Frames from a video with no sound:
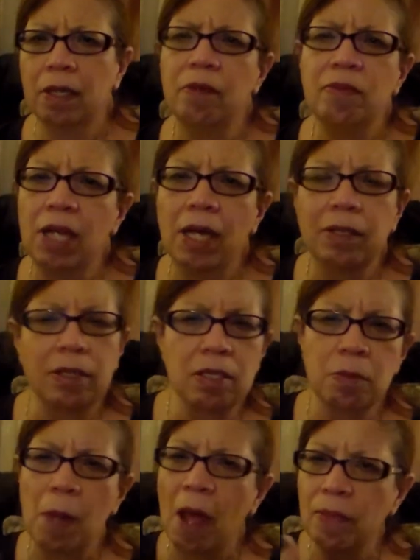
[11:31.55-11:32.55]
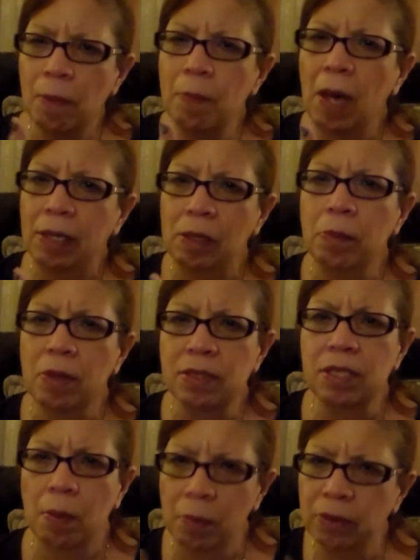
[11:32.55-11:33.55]
If not, there's Bath and Body
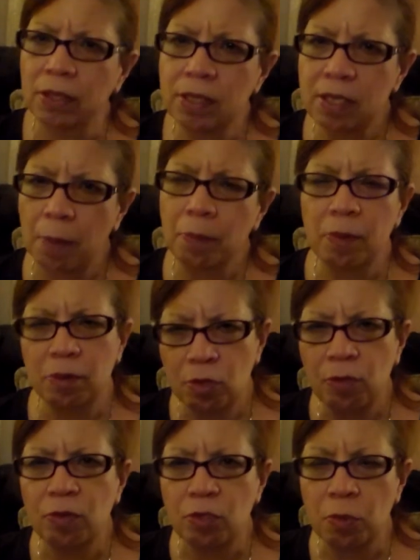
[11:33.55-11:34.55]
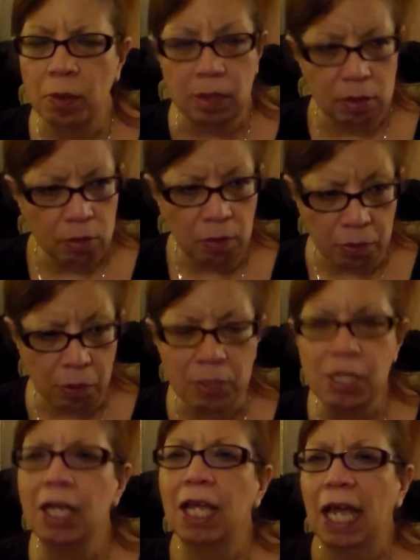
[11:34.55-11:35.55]
Works that will accept me two for 22, of
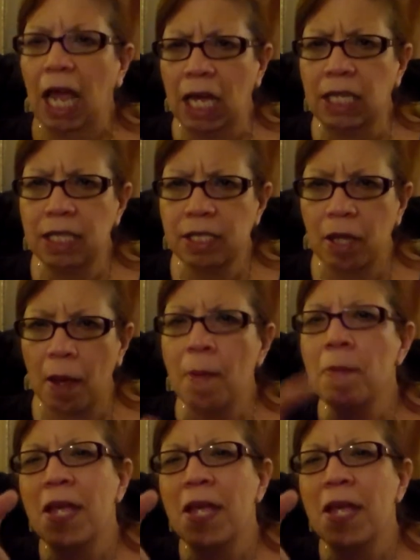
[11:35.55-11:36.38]
course, anytime.